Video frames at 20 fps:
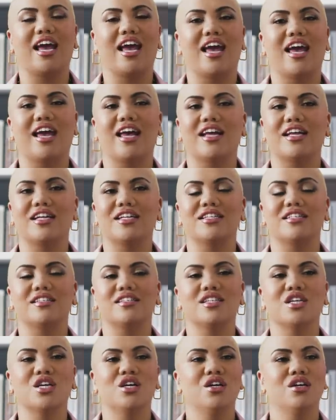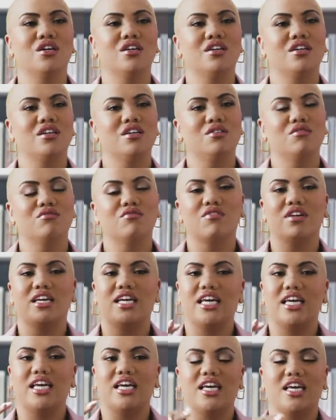and
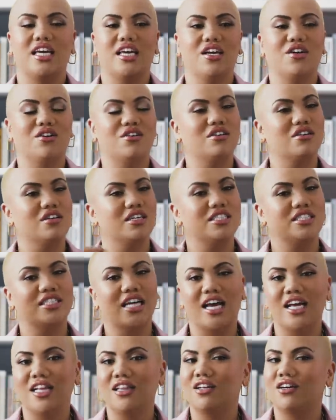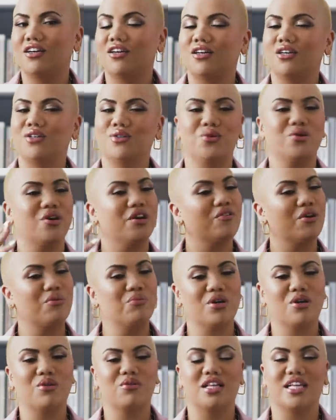Ree or J-Lo or whoever
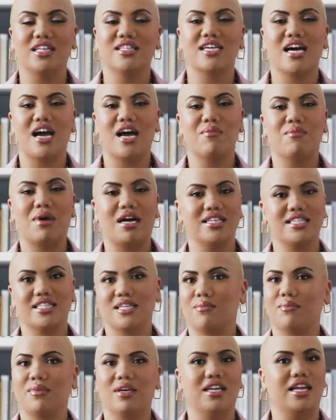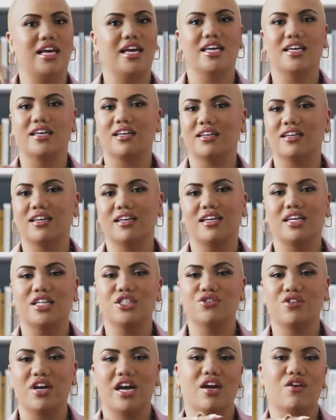I'm working with at the time might send me like a
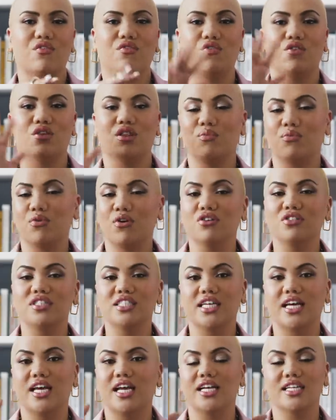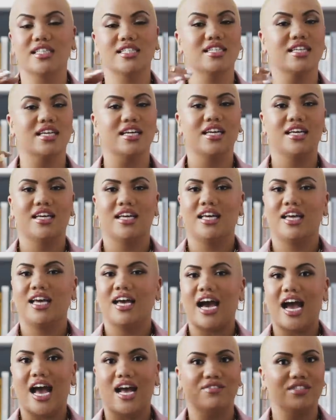track for the project.
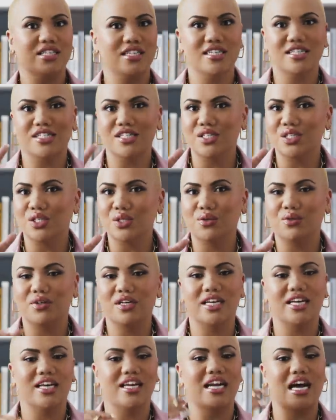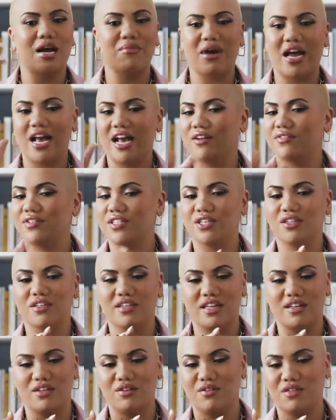I had to listen to it. I might have
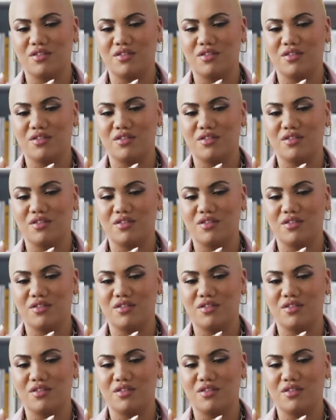to